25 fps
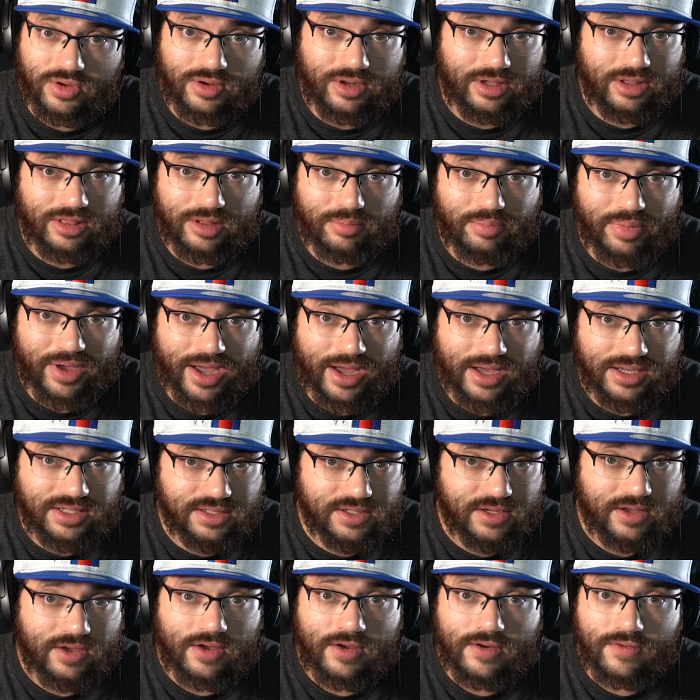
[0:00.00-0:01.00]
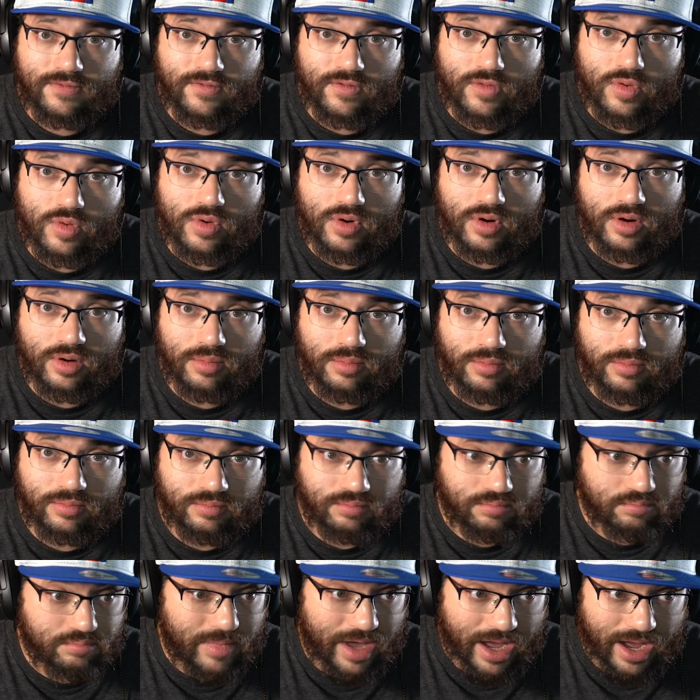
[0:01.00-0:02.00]
community in the past for
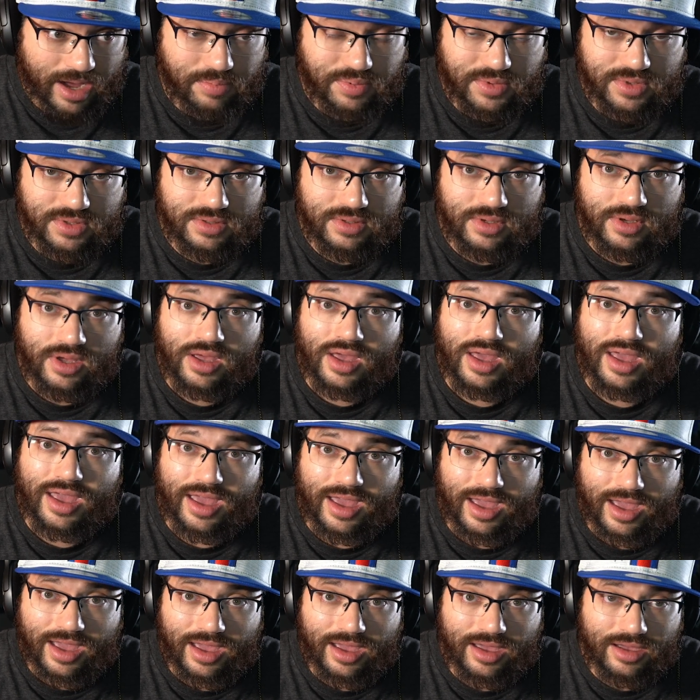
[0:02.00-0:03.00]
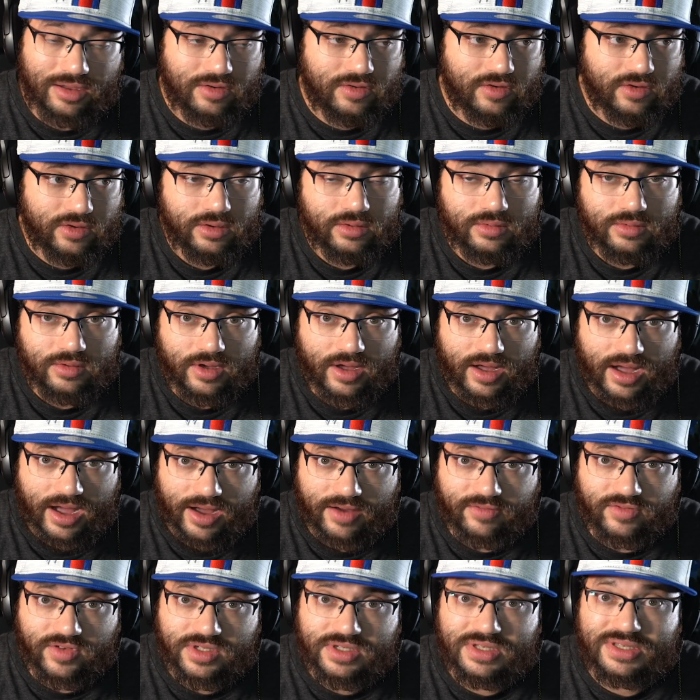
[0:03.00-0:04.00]
maps and
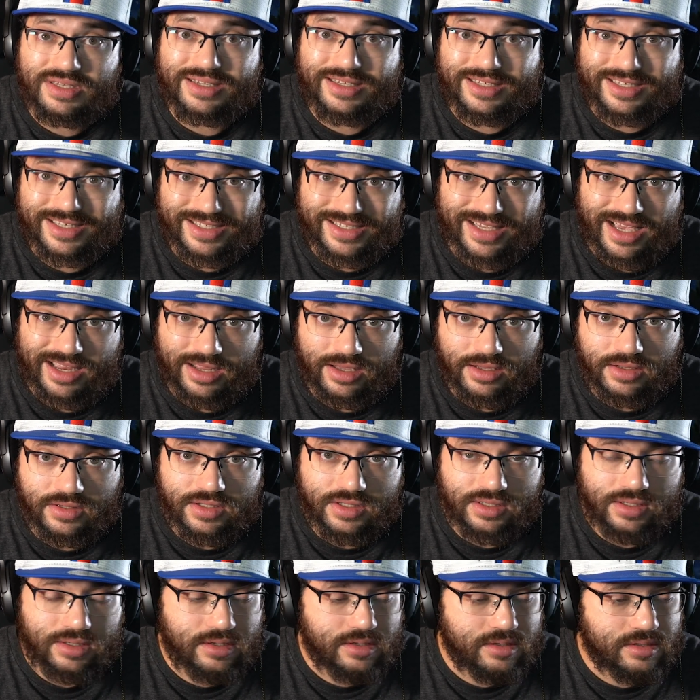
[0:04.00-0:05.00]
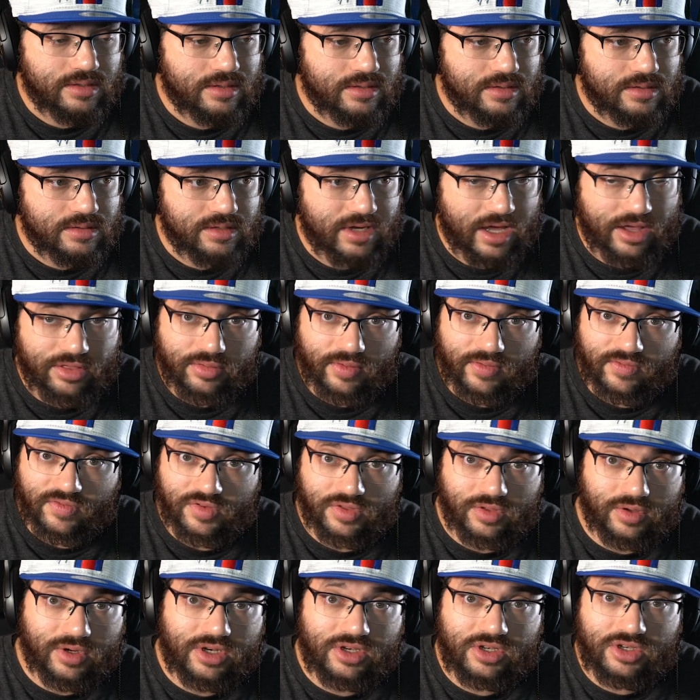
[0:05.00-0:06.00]
obviously settings. Now
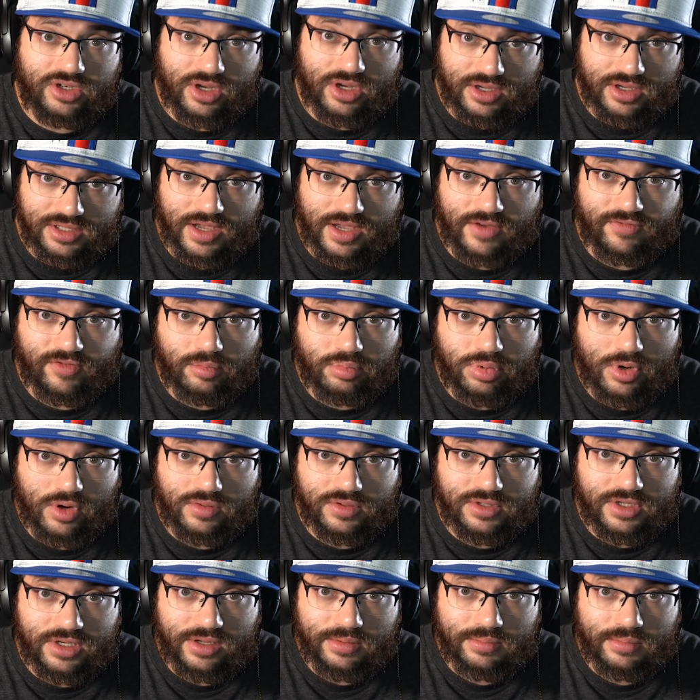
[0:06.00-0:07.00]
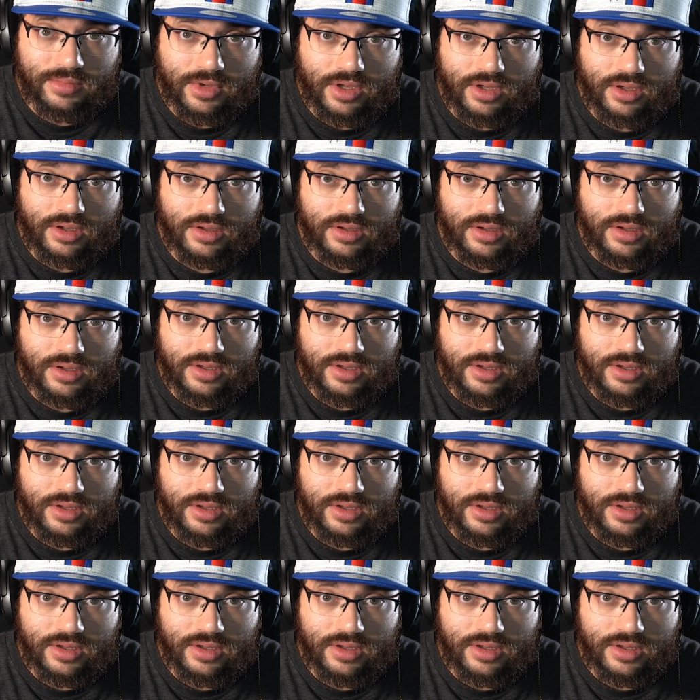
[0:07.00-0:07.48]
343 does have a pro team,